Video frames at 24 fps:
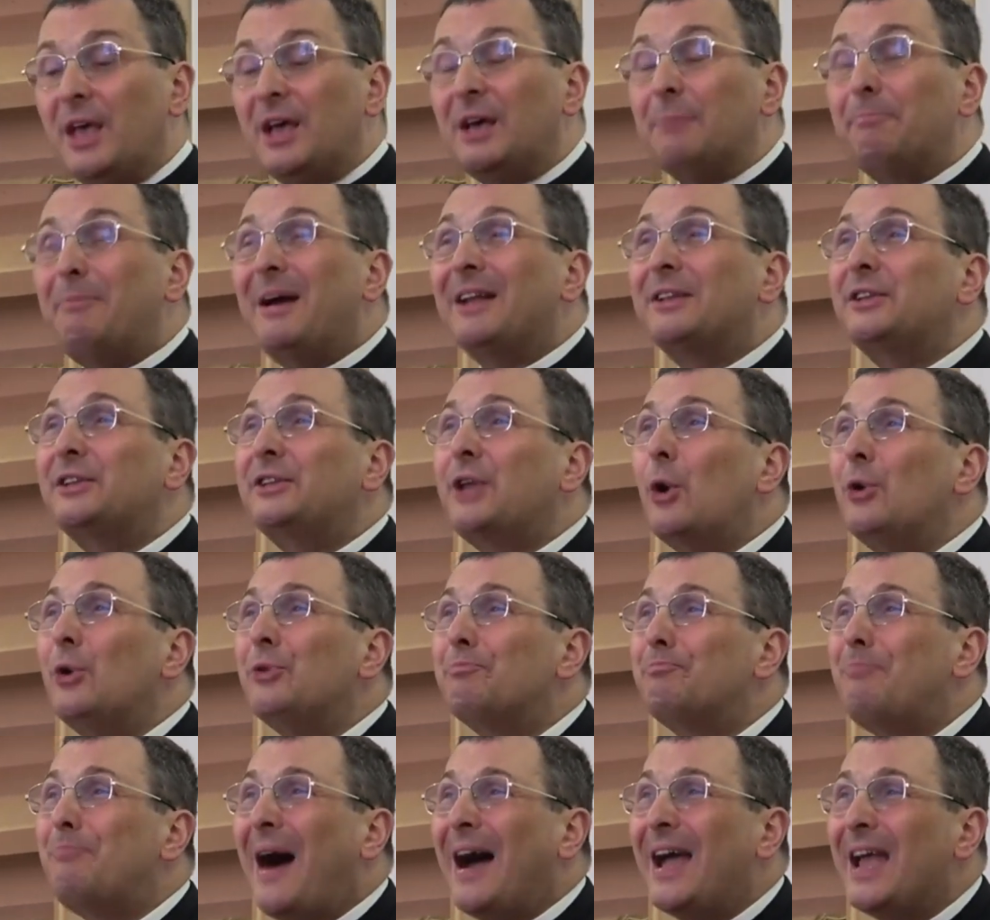But
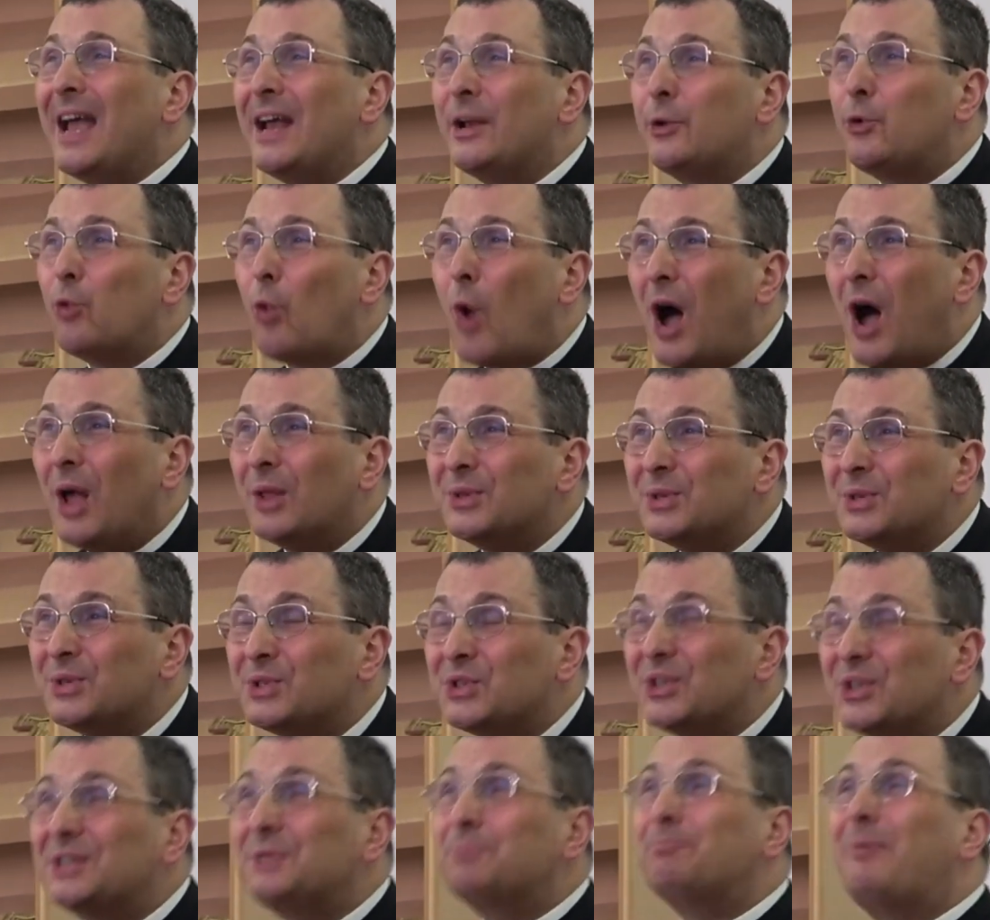don't buy it once,
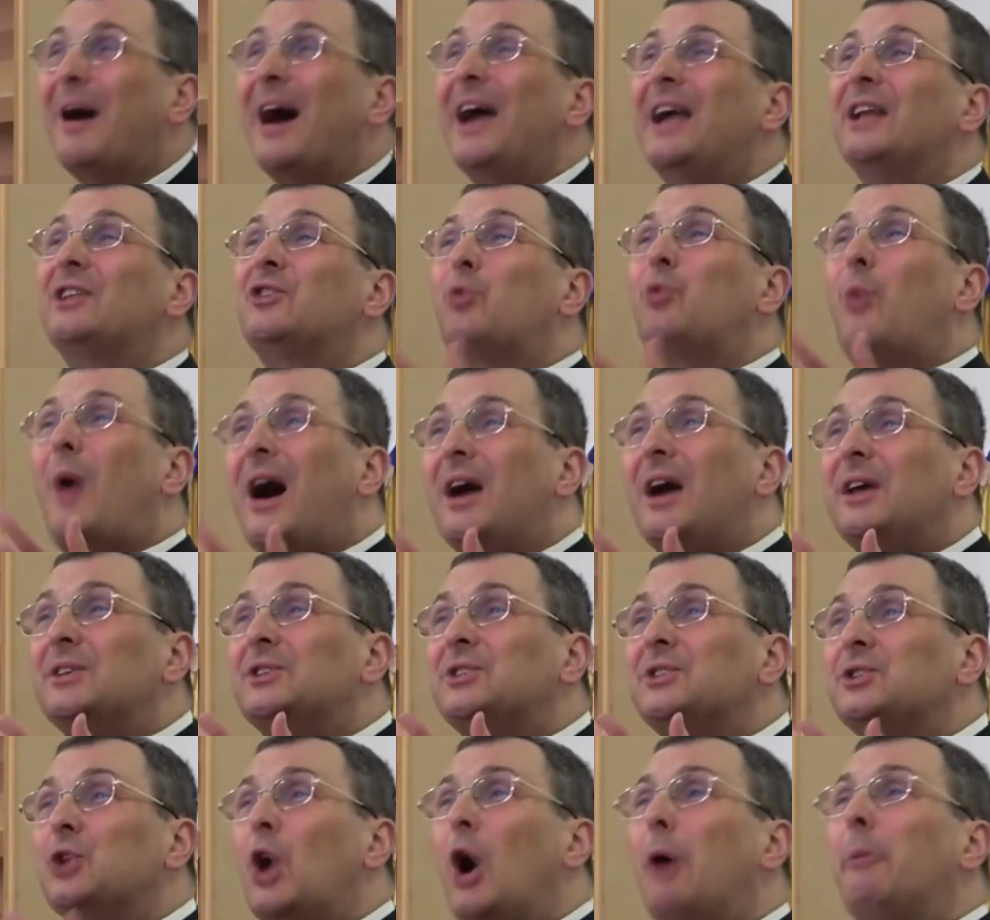just buy it
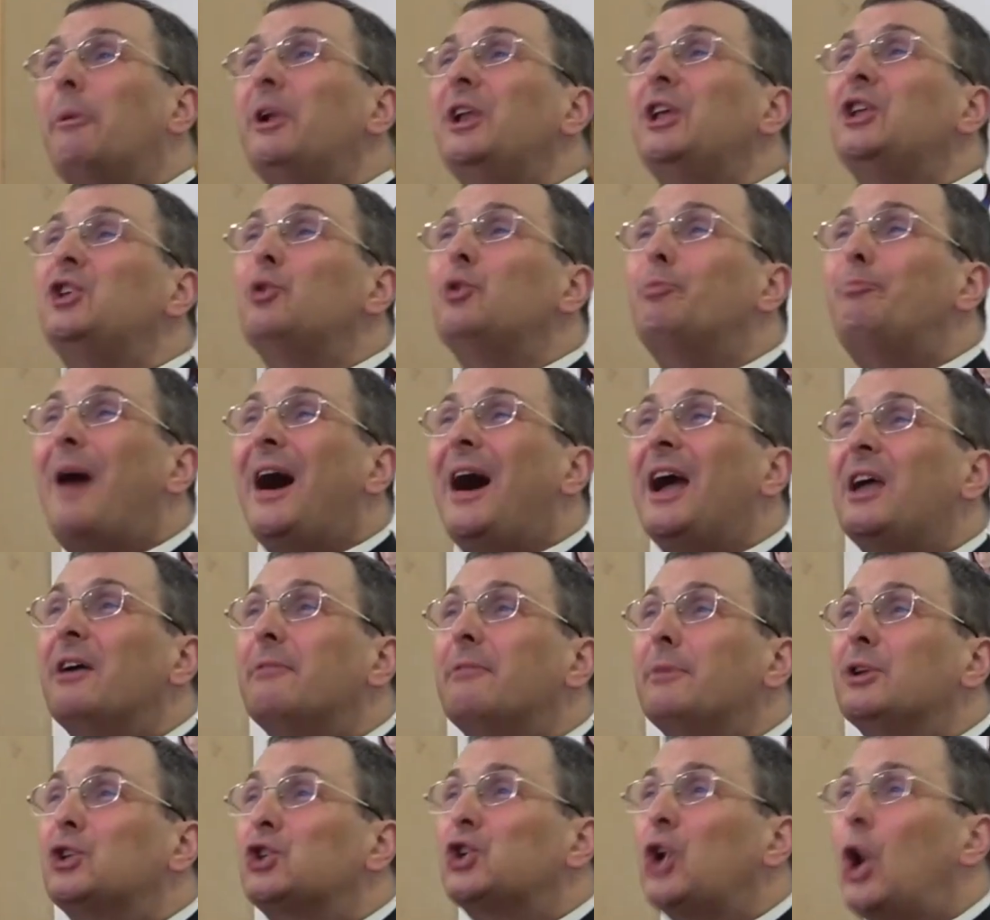twice. Normally you buy
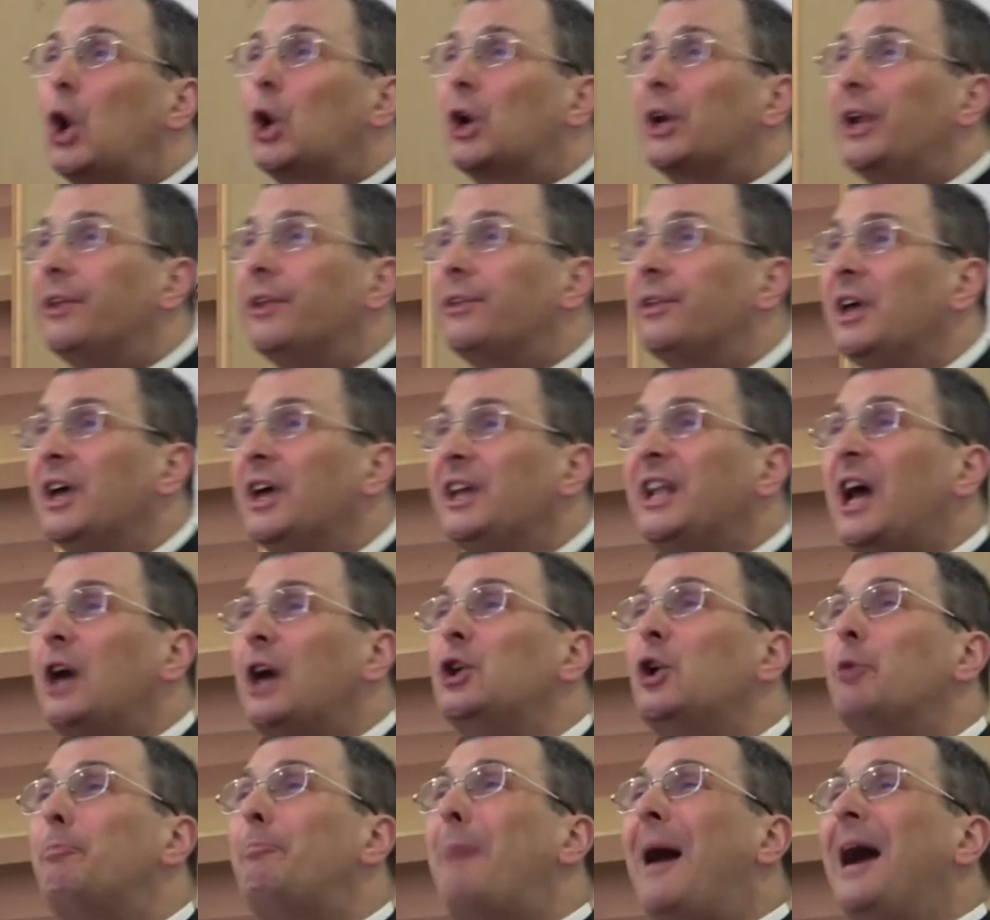him a chocolate. Now
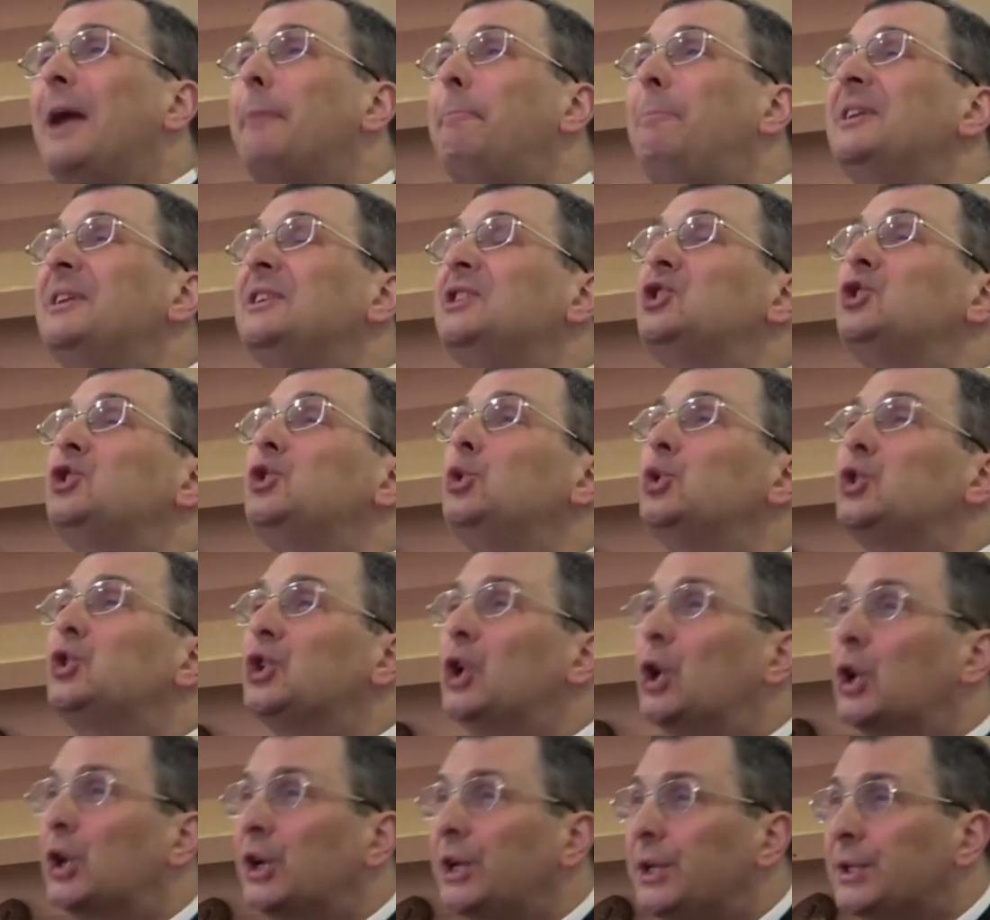you buy, please, 2
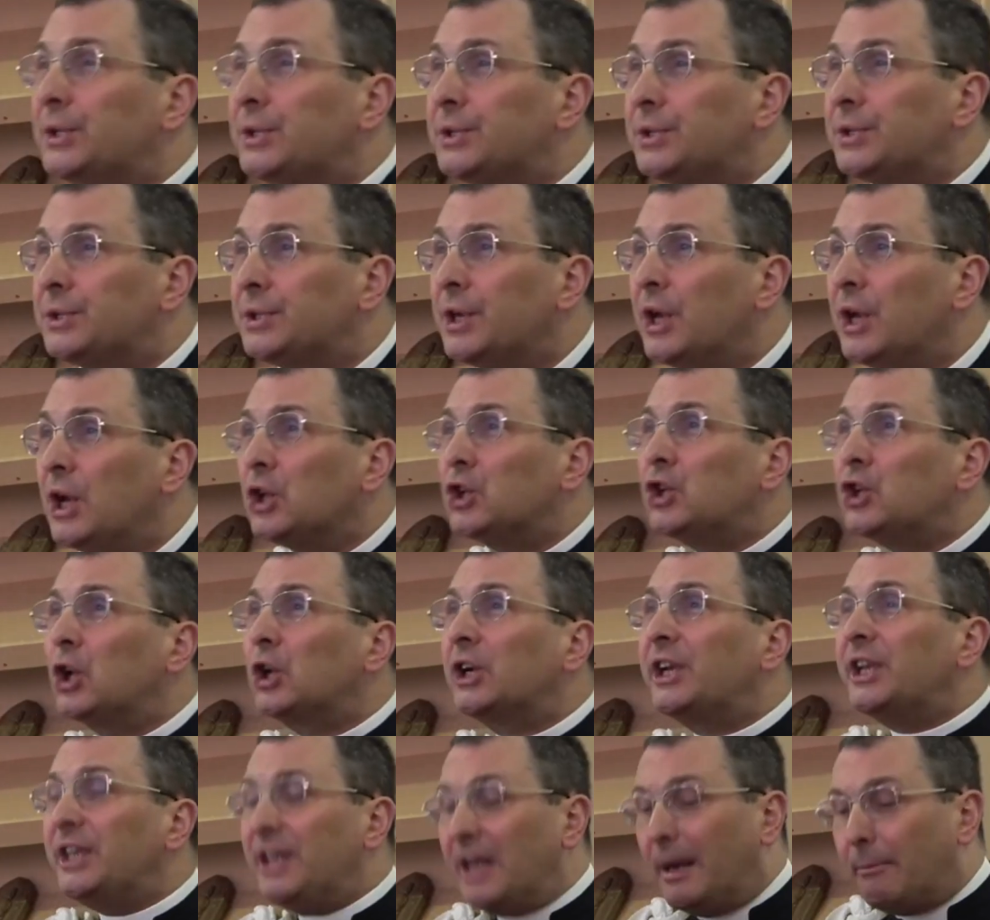chocolates.
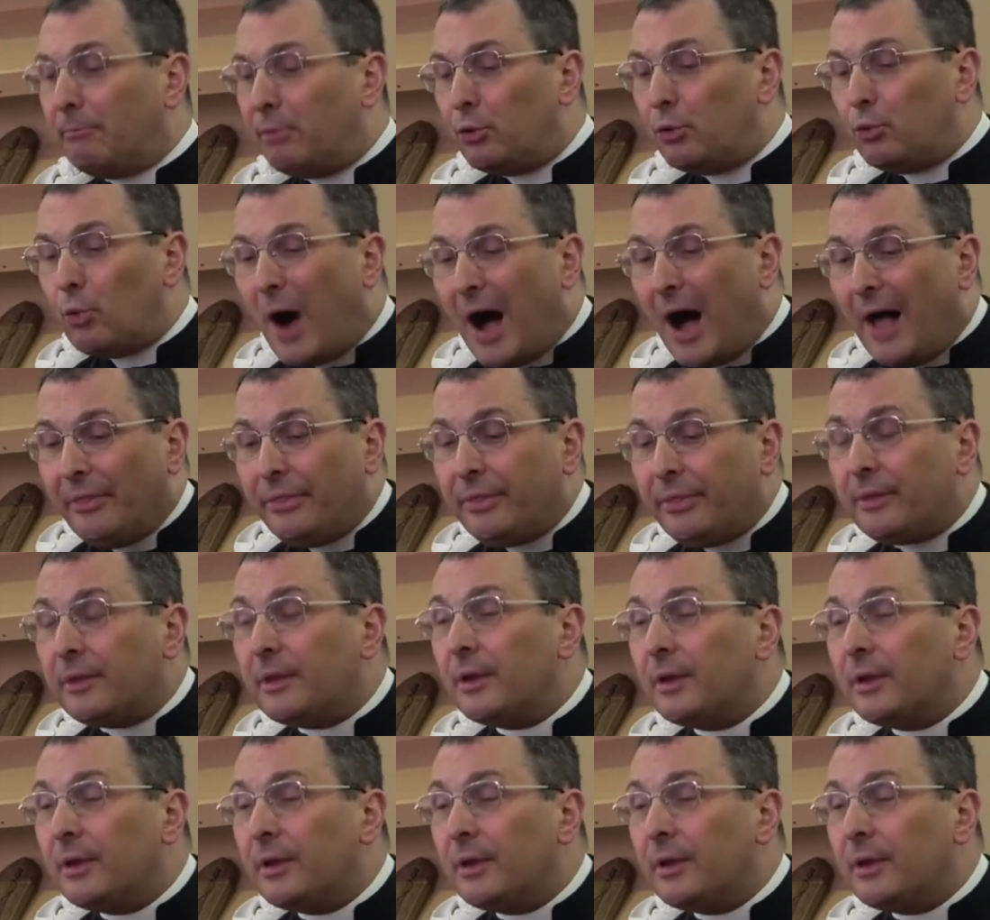Chocolate number 1,